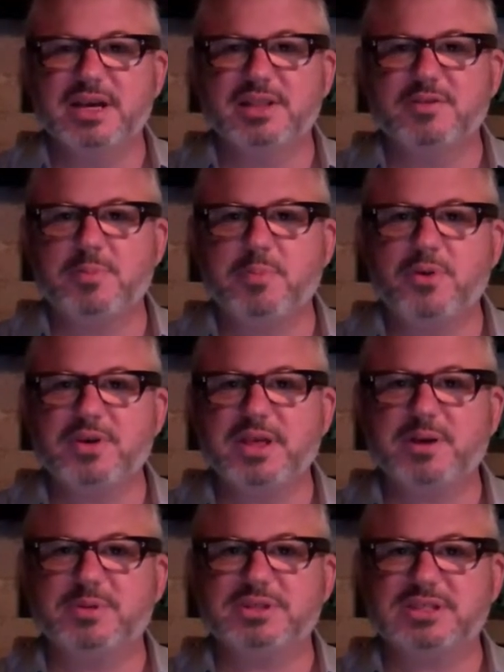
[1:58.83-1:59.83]
the report
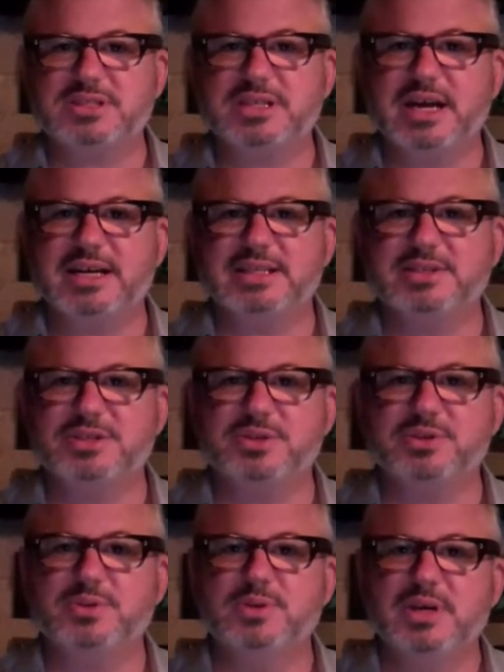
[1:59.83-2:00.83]
that was designed
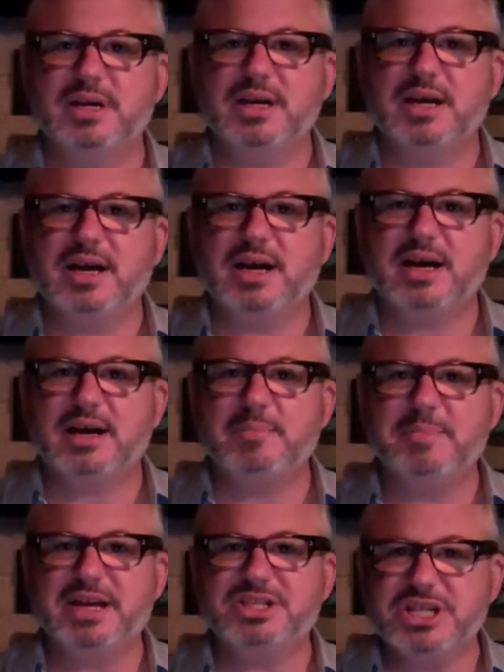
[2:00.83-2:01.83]
to
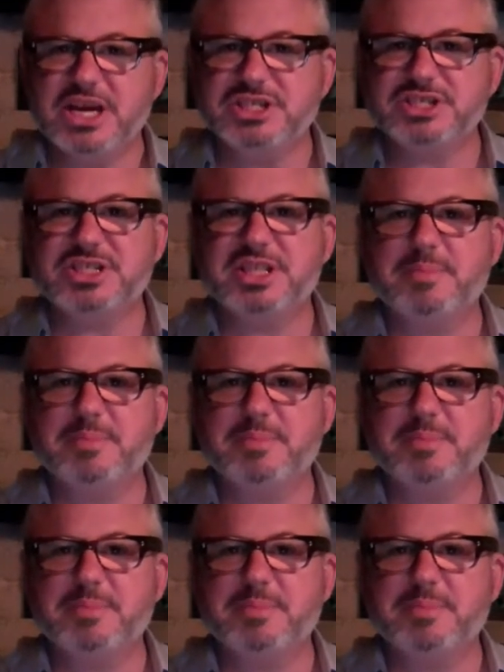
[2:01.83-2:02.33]
make changes to the